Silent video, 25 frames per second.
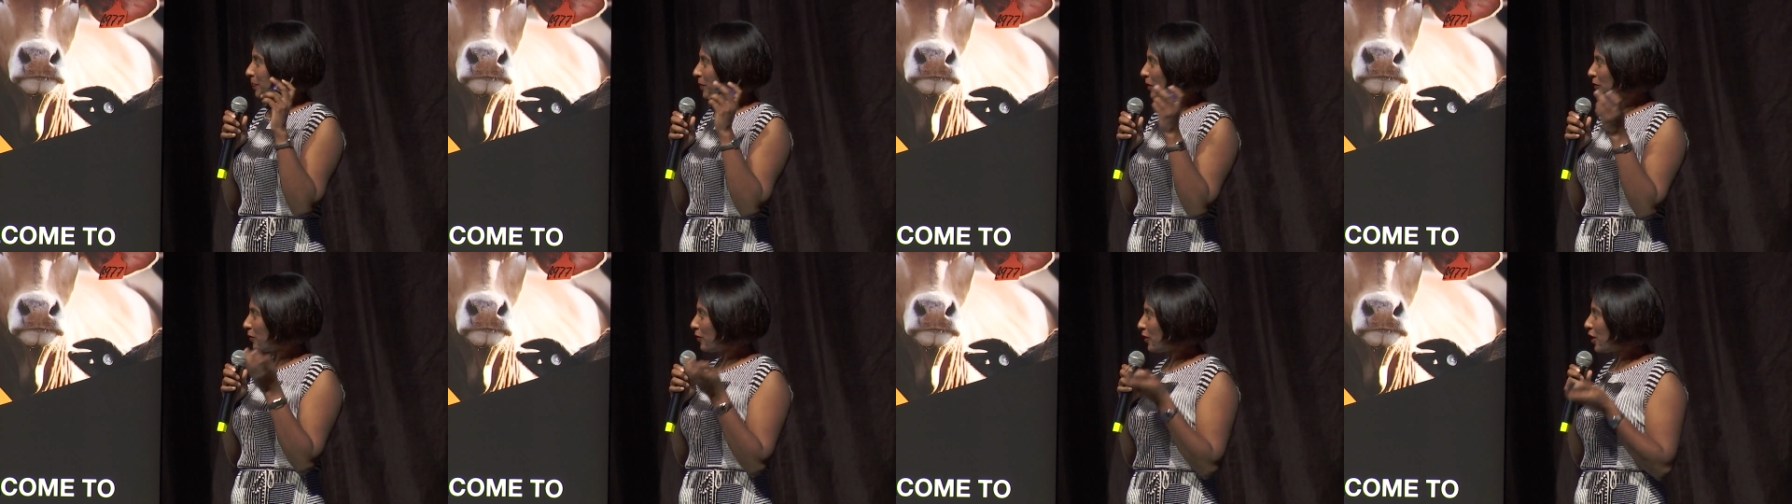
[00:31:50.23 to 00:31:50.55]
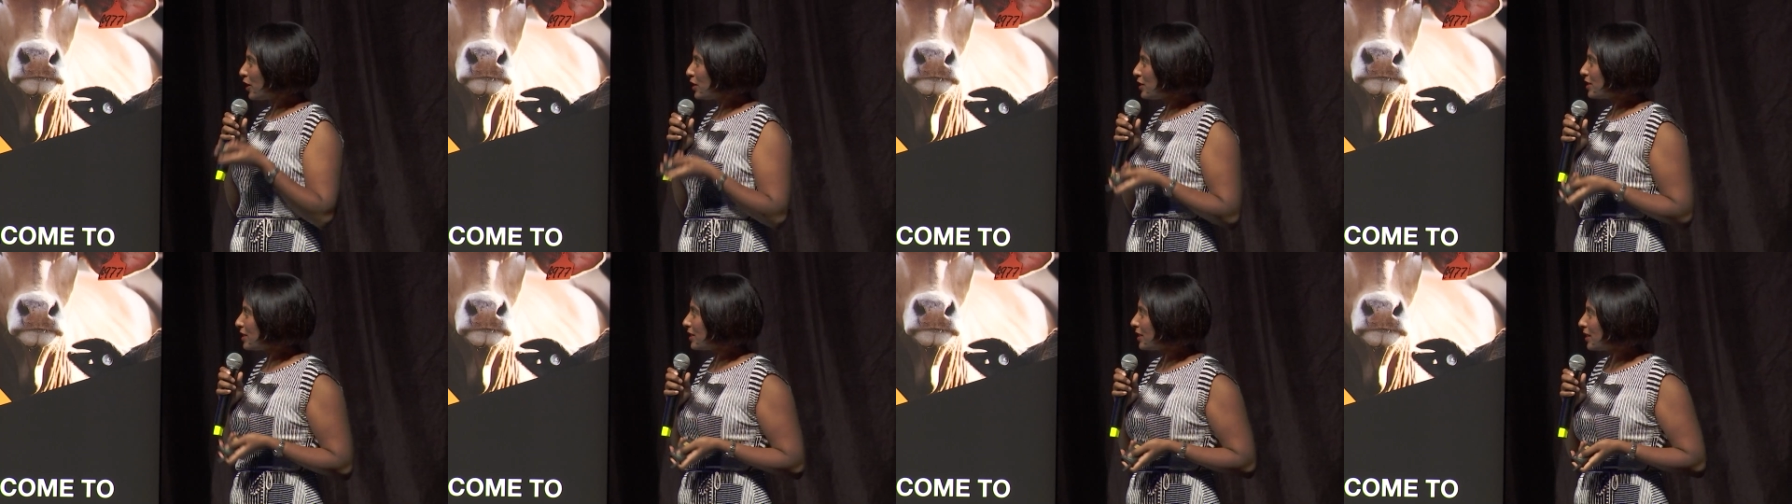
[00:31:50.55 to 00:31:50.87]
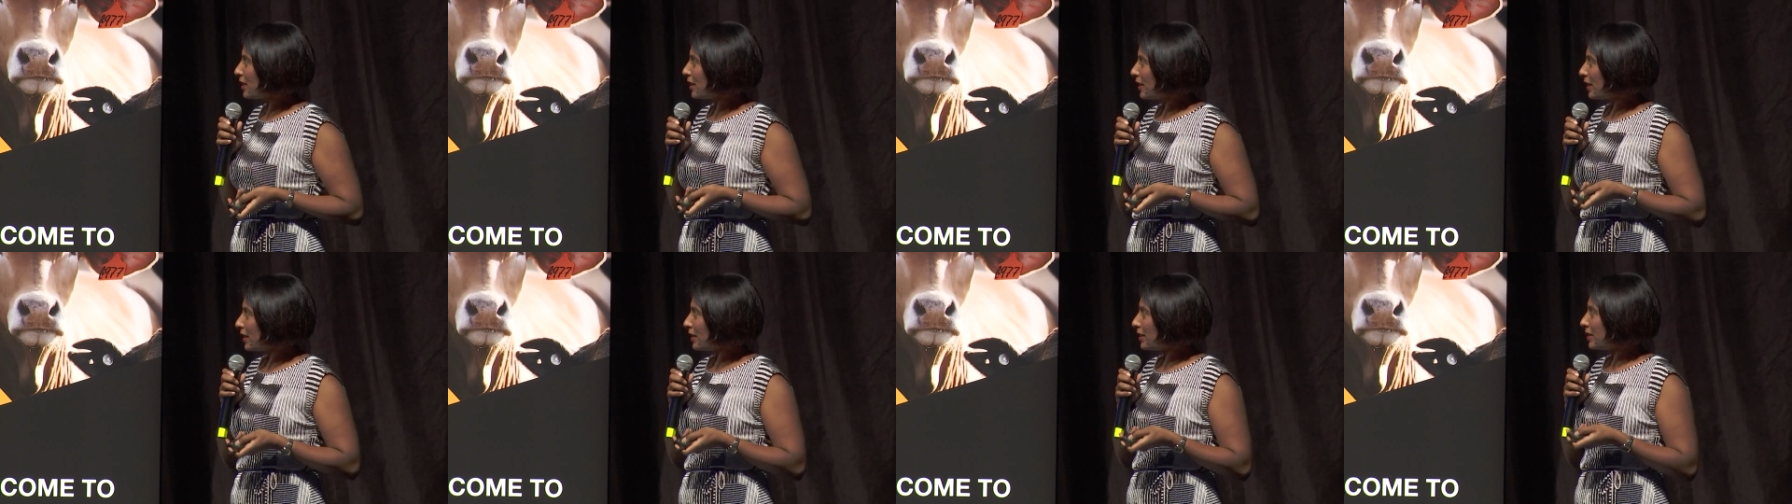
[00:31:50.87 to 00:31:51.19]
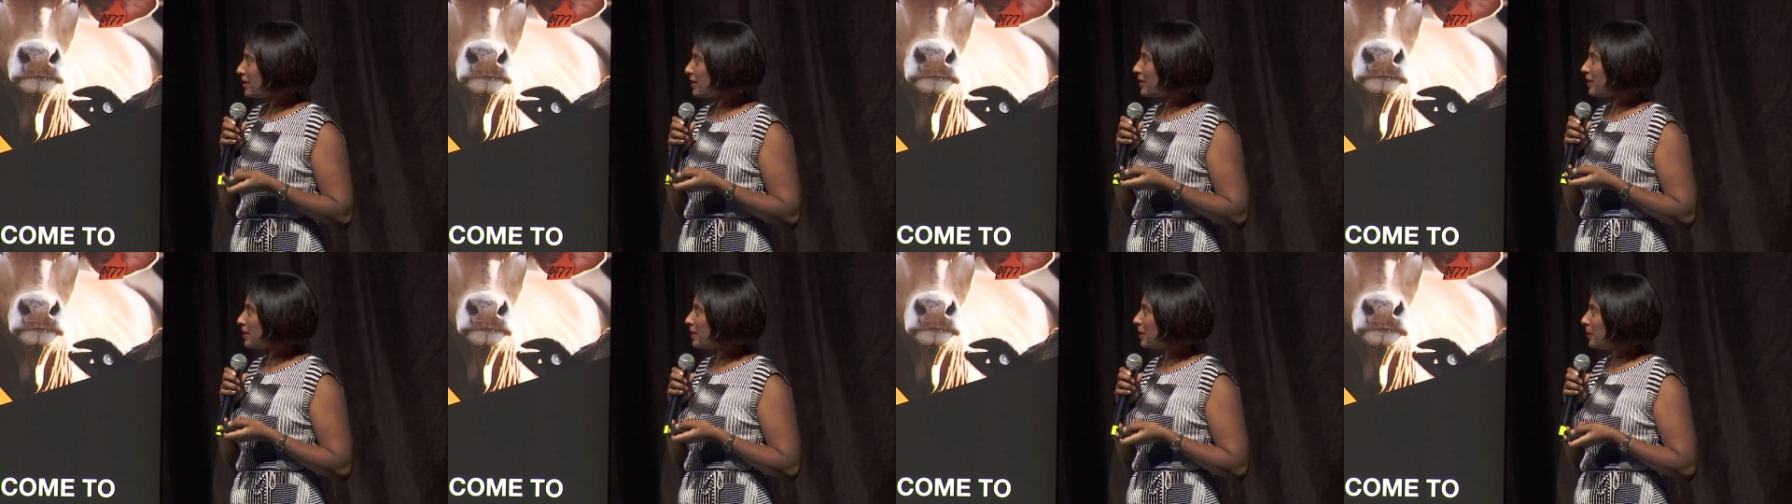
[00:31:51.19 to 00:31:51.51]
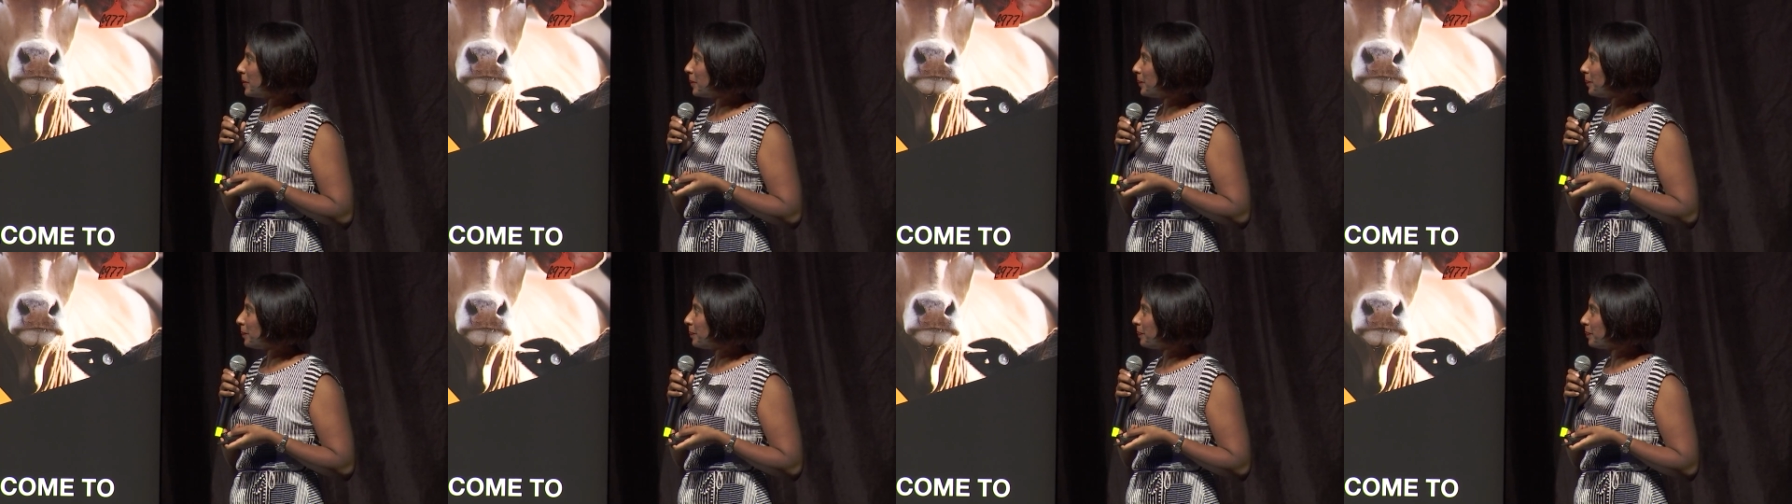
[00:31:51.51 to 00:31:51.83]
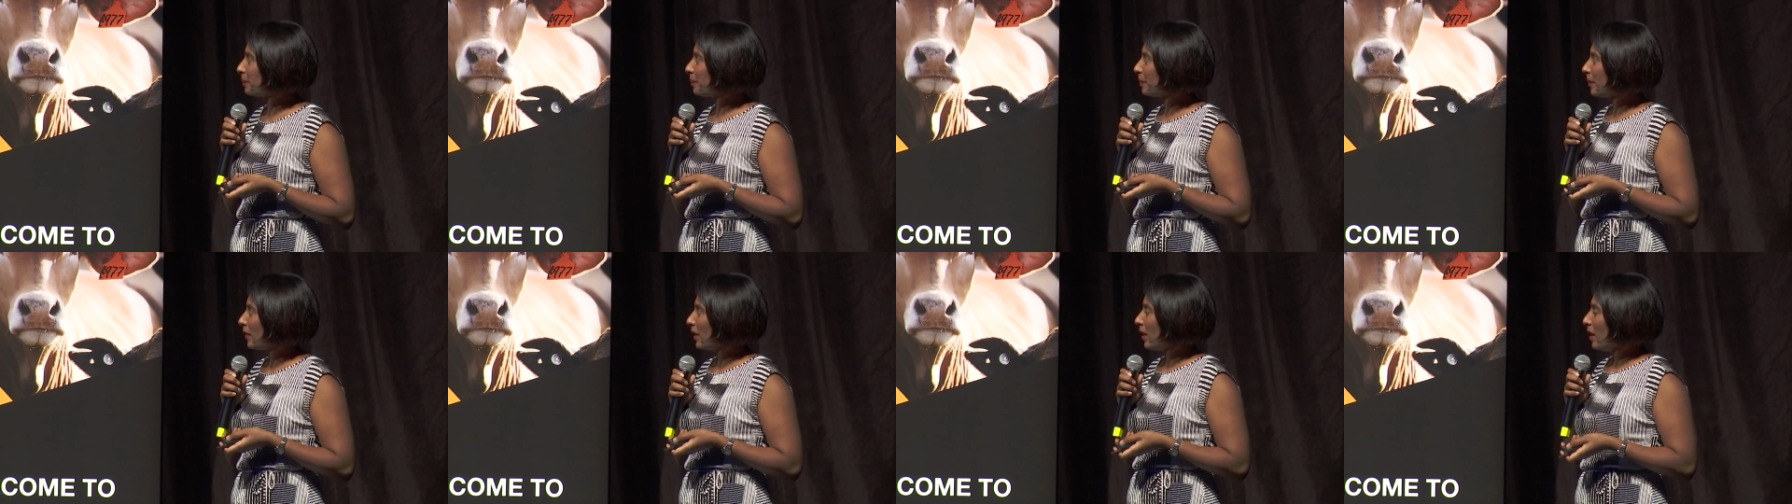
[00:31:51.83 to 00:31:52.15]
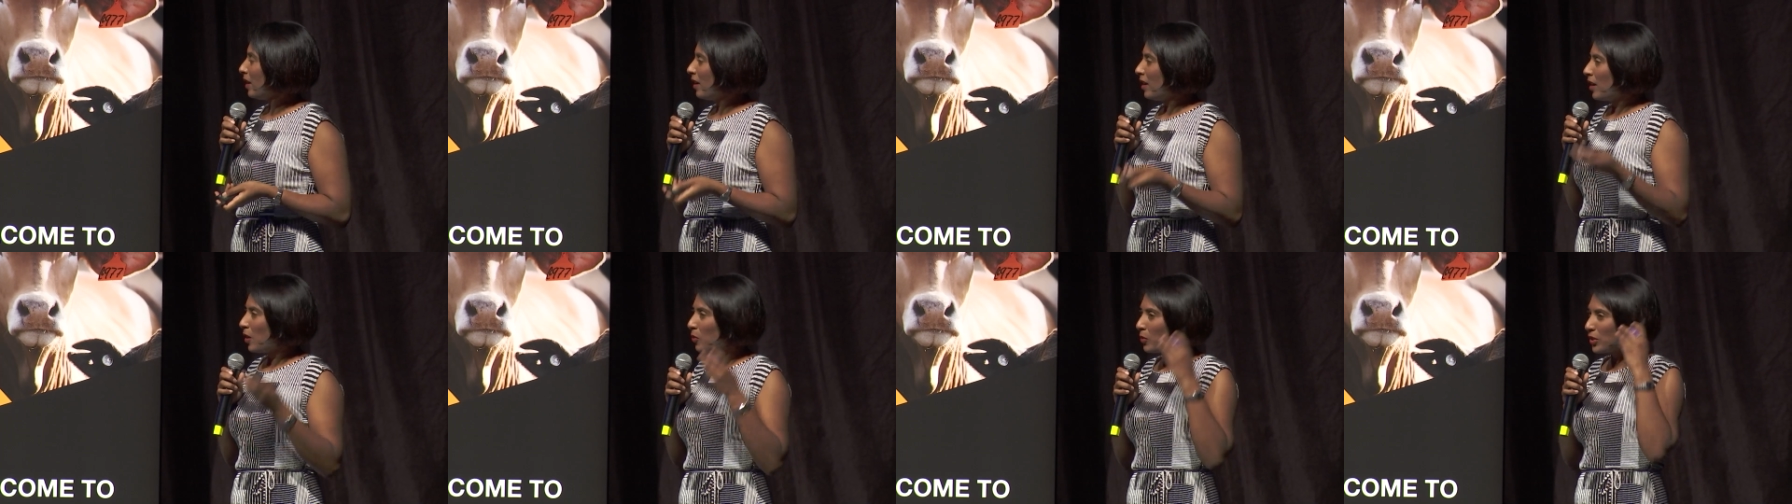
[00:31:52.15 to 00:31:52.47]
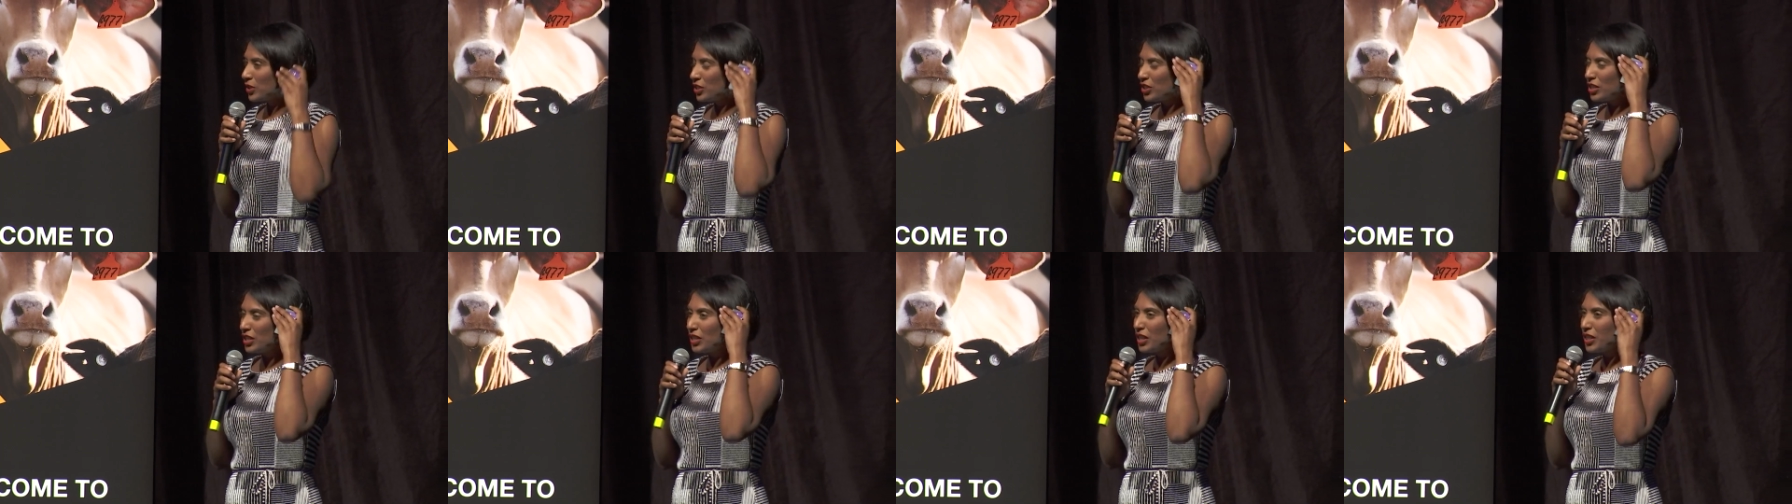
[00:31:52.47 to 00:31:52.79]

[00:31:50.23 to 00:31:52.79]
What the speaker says: First thing is, I want you